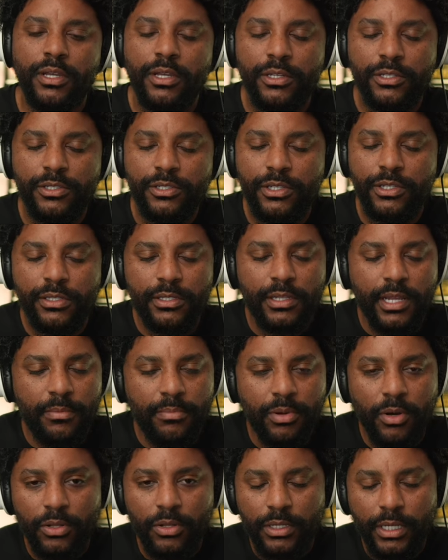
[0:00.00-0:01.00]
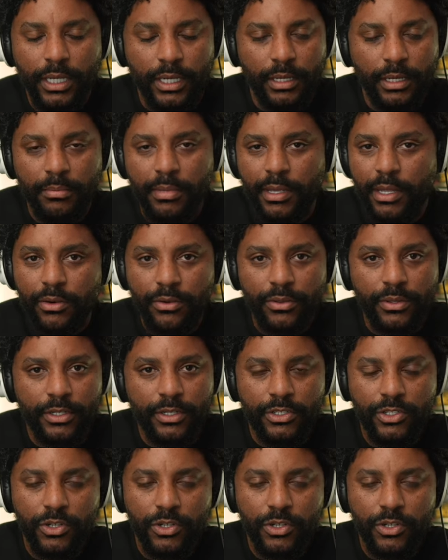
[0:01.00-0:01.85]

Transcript: she's not polling any better than Joe